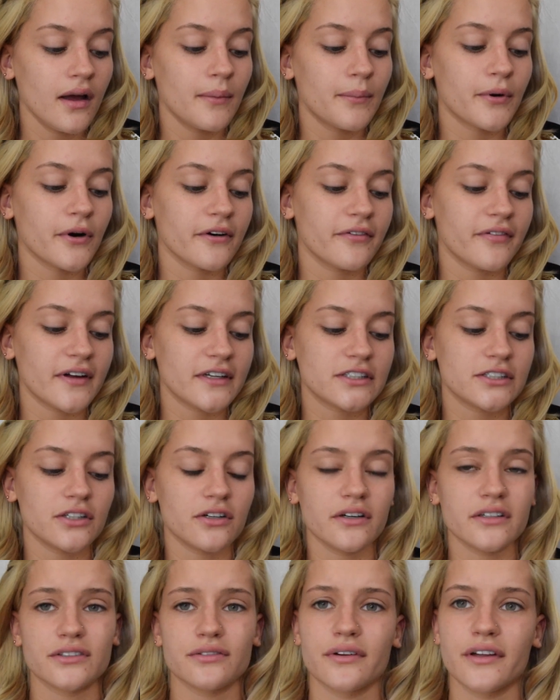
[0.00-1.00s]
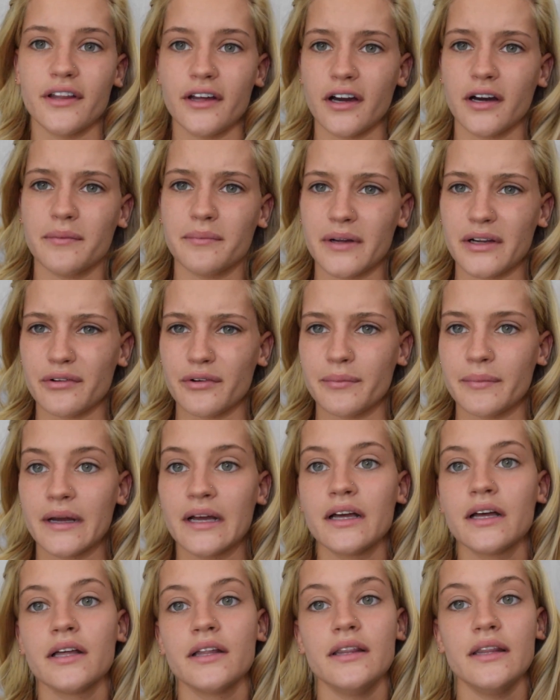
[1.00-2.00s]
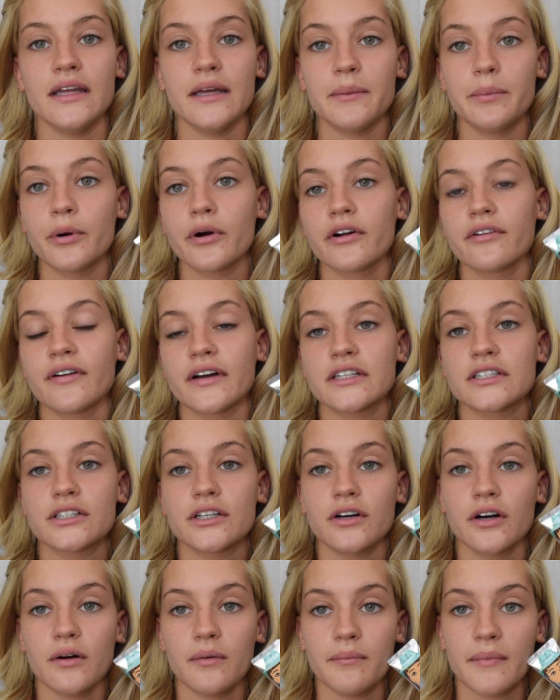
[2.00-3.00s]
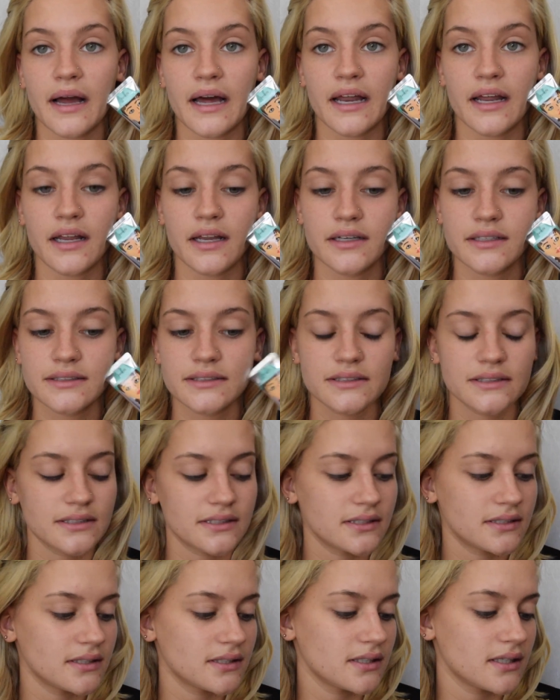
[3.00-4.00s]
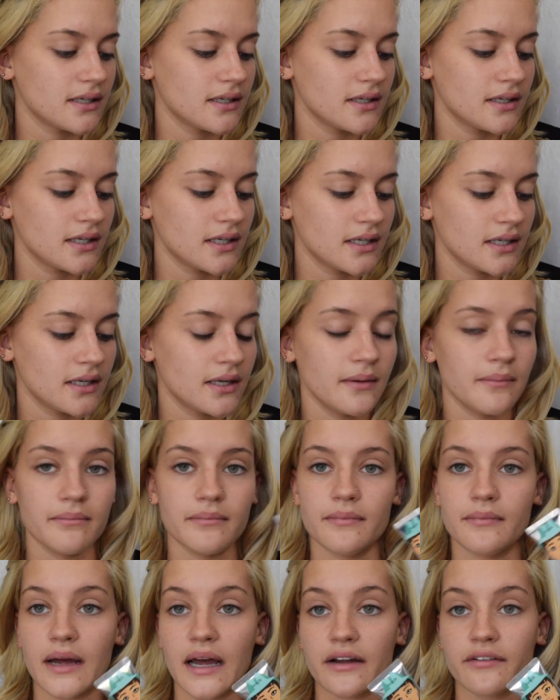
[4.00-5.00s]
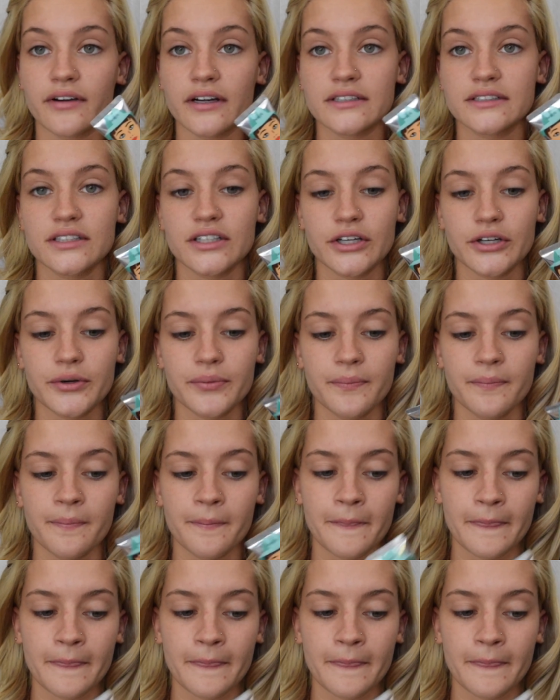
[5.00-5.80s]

Professional, it's really hot in my room, the Professional Matte Rescue.